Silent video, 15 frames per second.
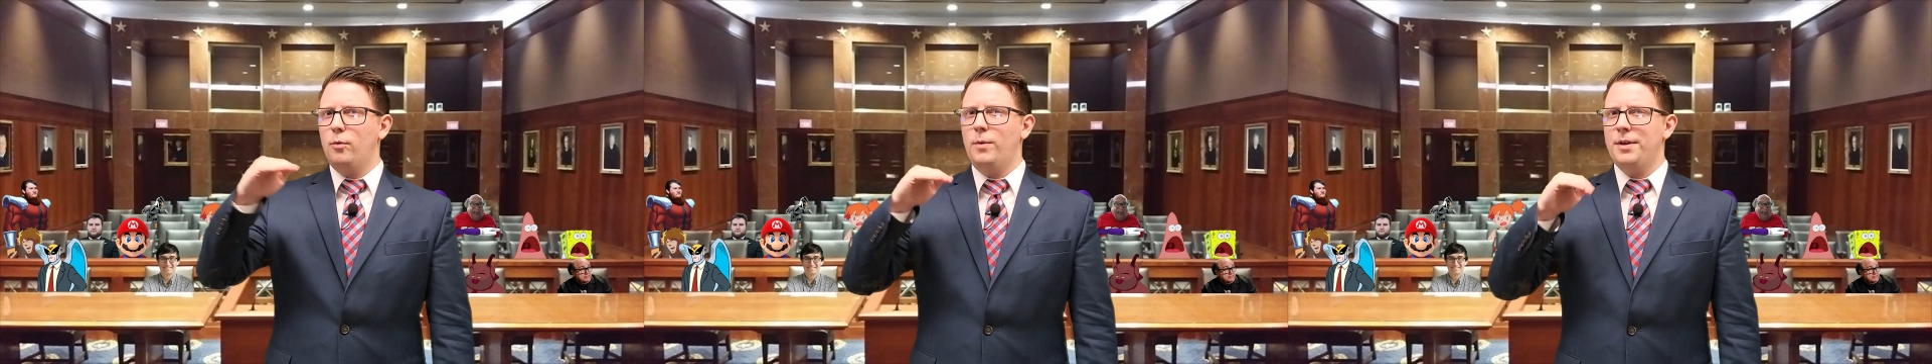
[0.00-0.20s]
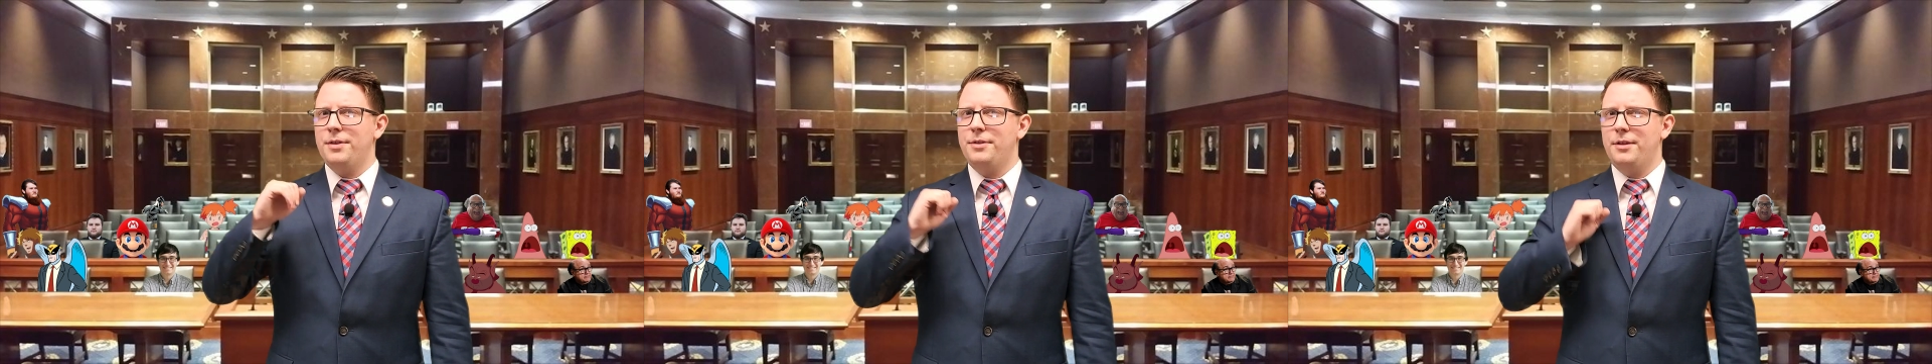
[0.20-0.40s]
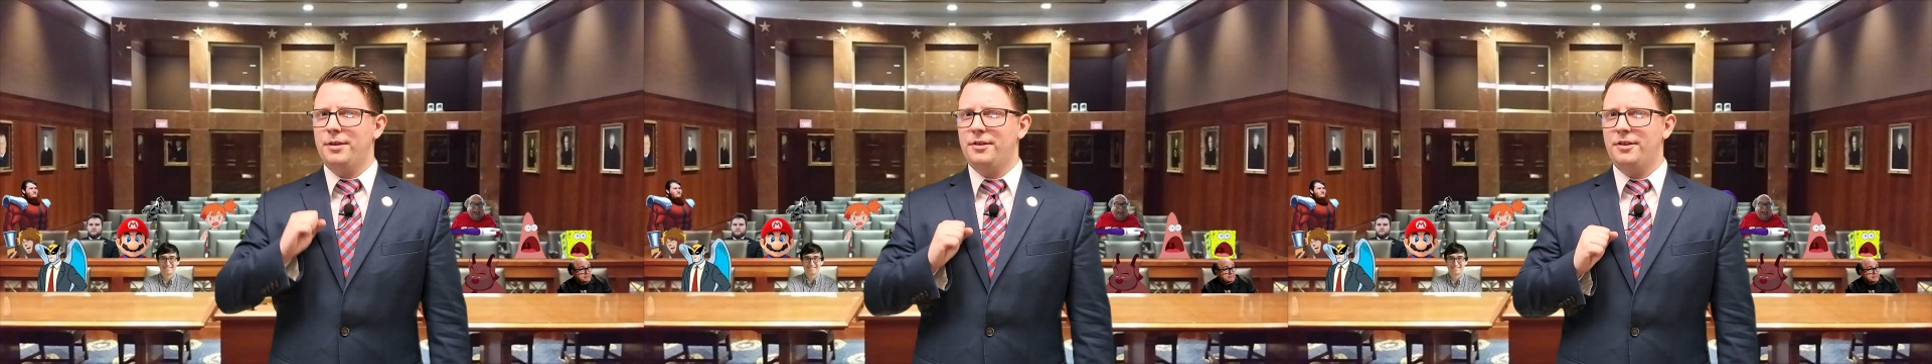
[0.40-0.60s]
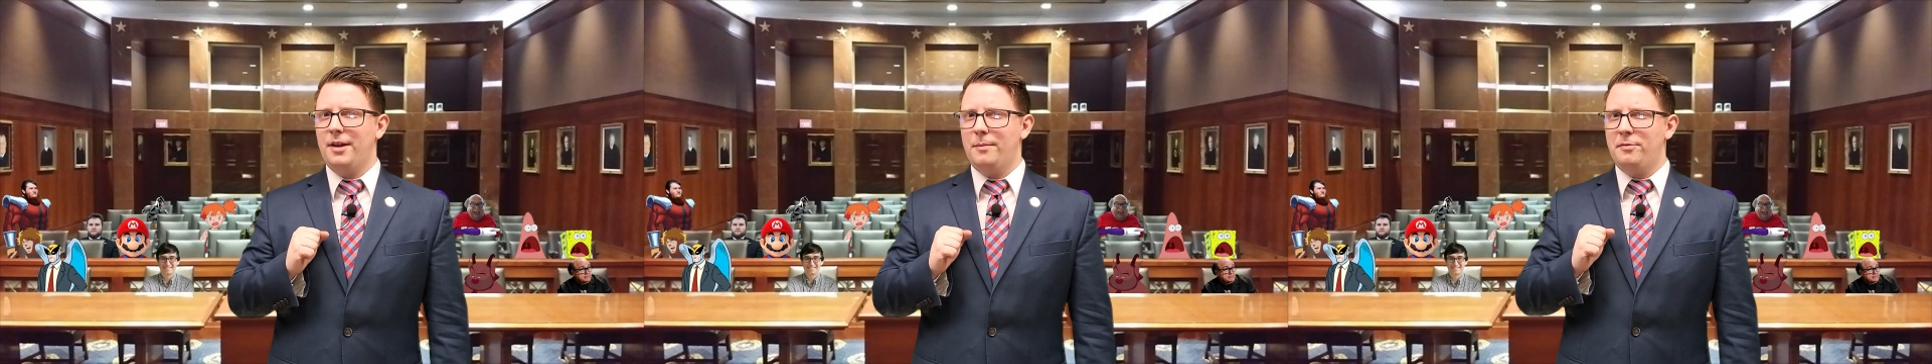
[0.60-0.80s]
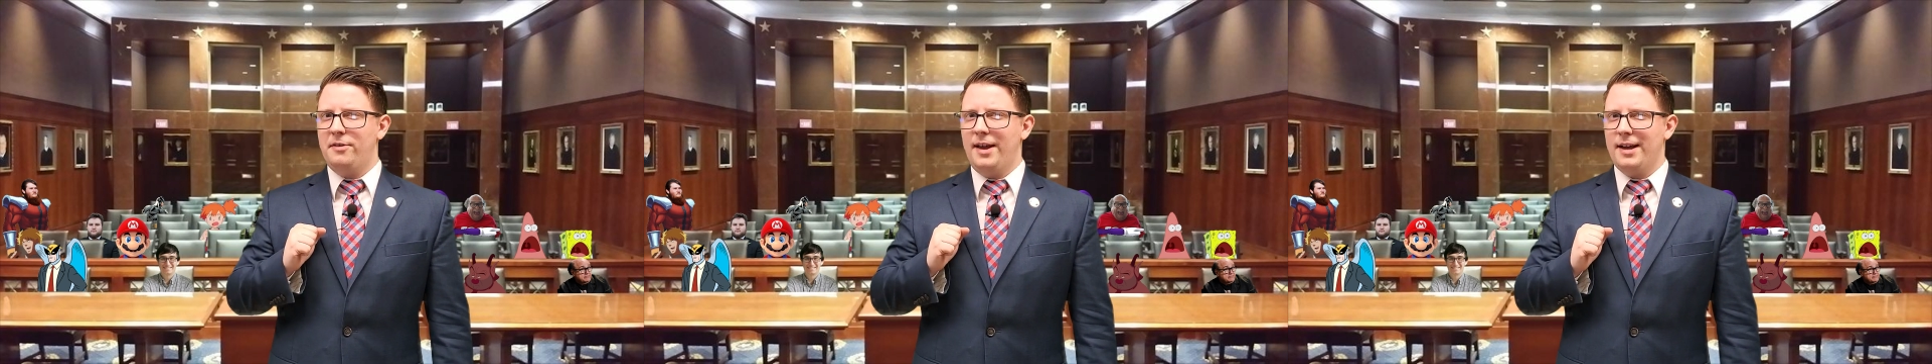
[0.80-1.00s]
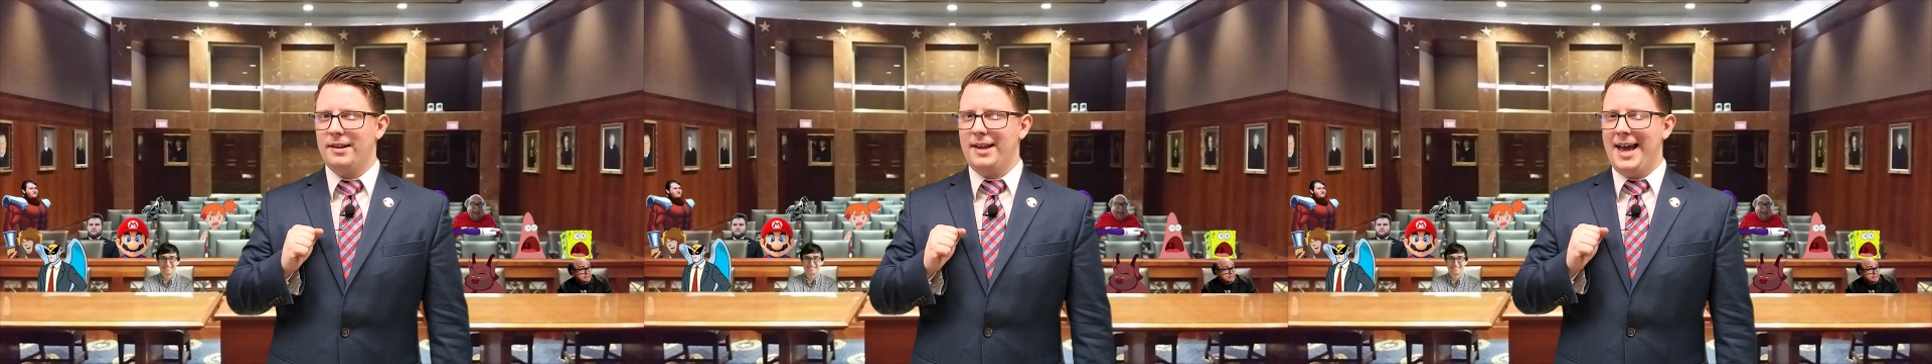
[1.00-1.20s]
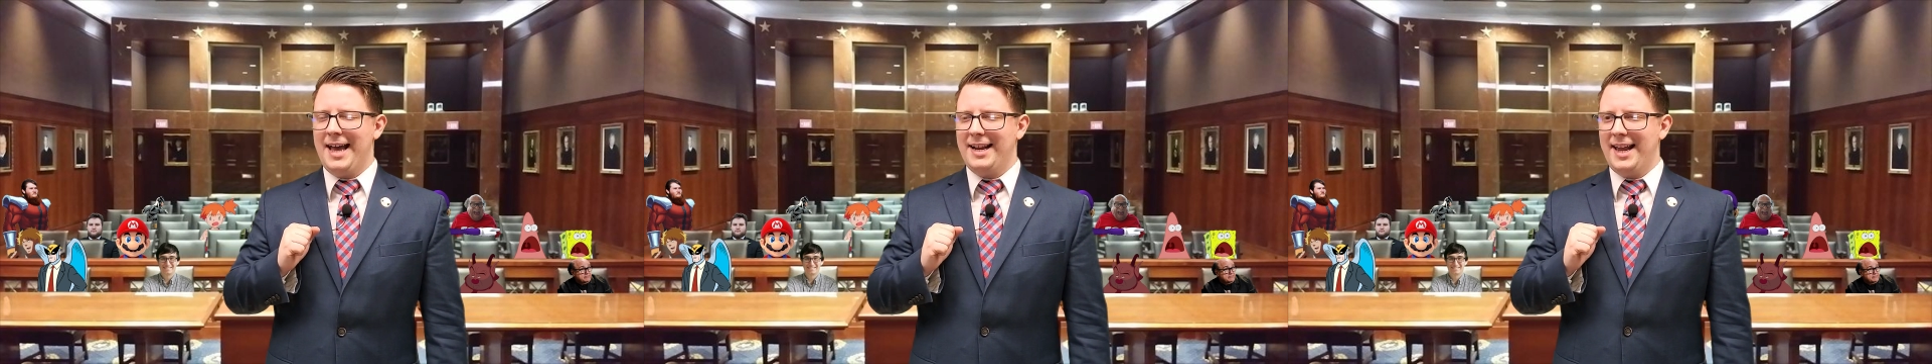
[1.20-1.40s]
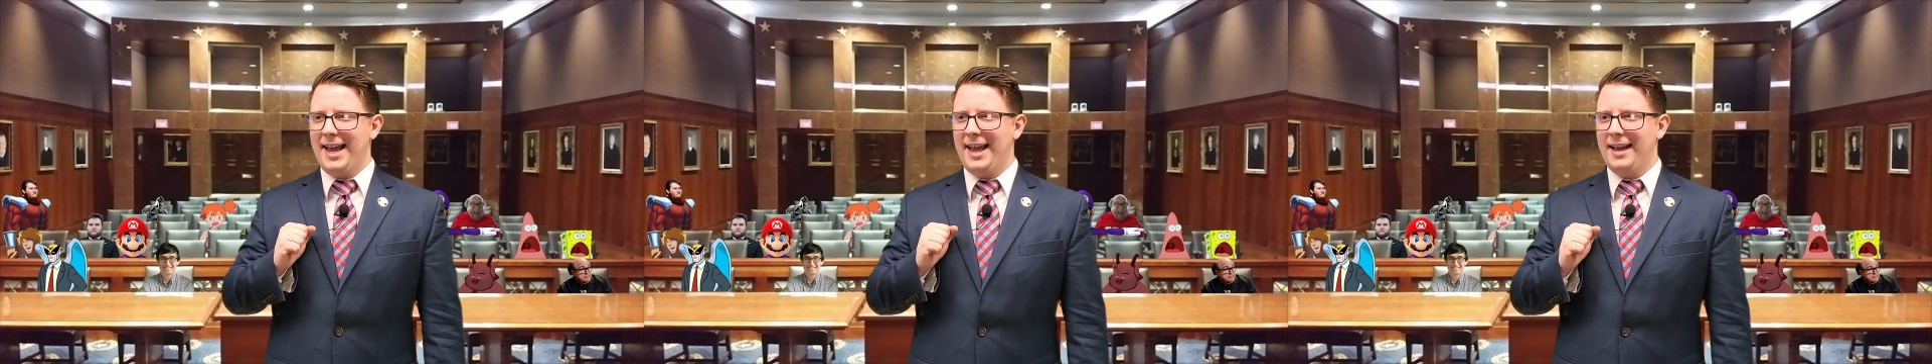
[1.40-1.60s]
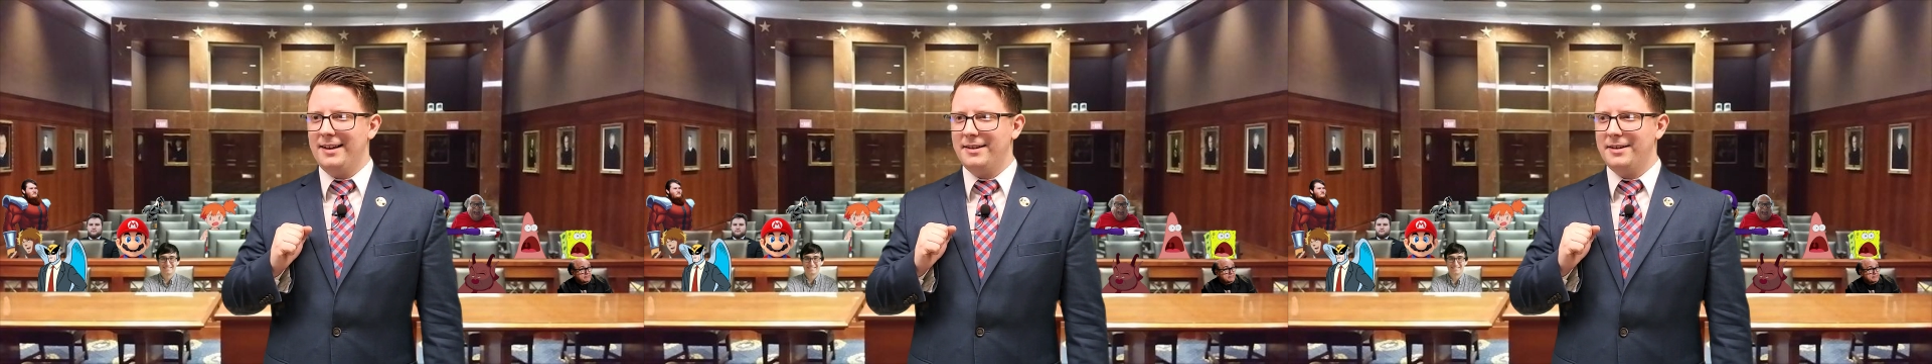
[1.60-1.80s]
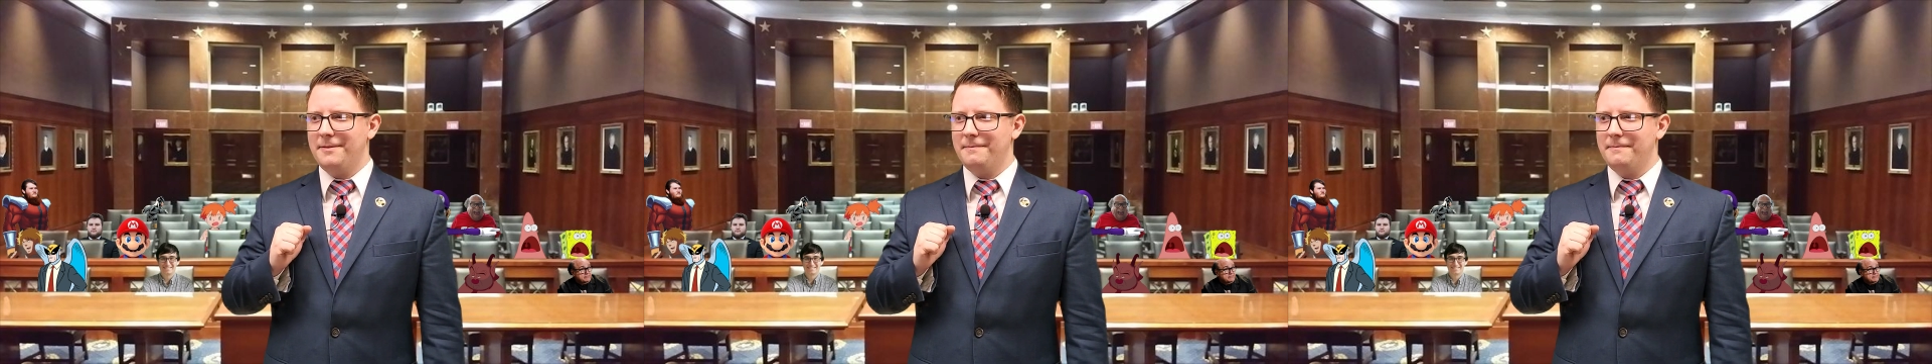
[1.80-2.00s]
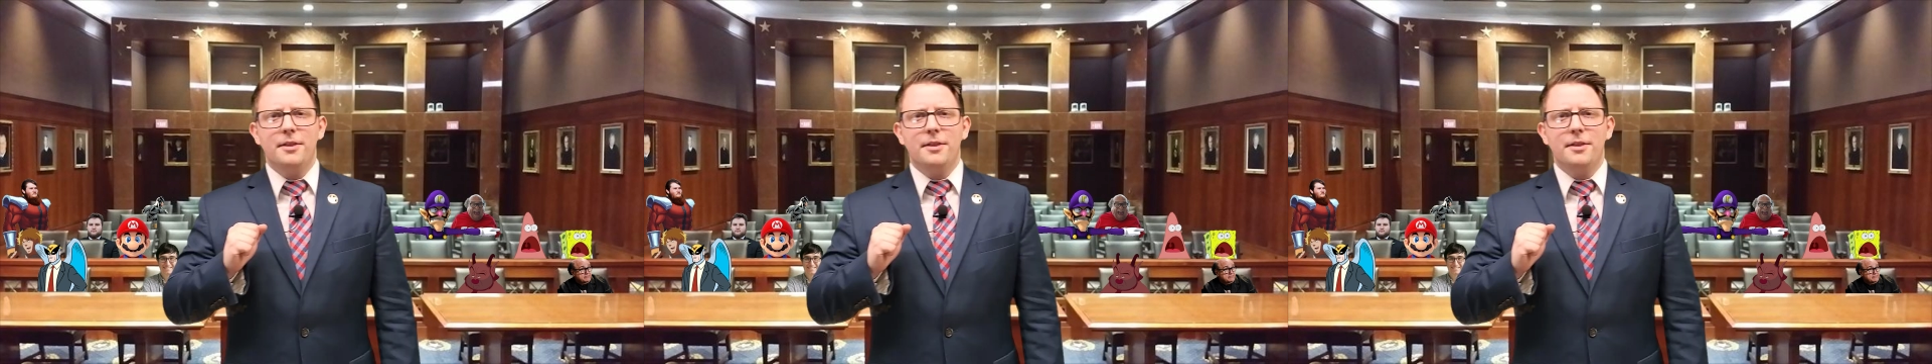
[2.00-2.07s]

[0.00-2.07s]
with the subject at hand.